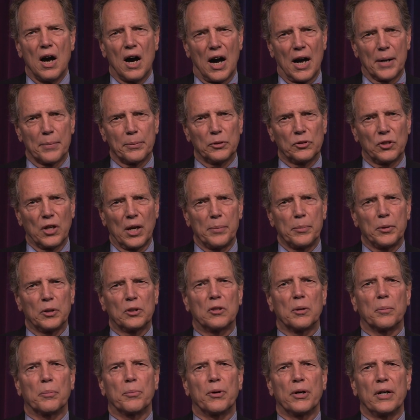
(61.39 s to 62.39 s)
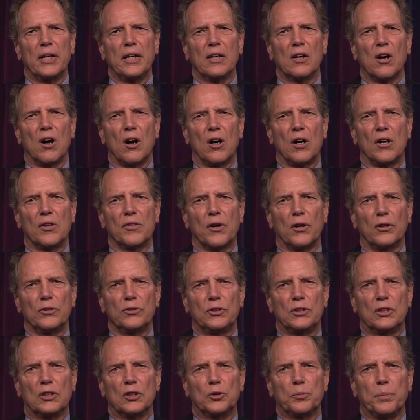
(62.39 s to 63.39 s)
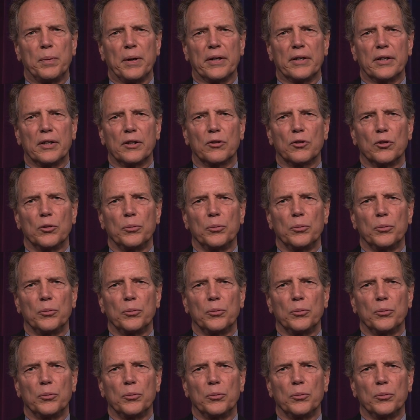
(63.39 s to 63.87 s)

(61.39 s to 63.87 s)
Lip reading: I was able to bring all those disparate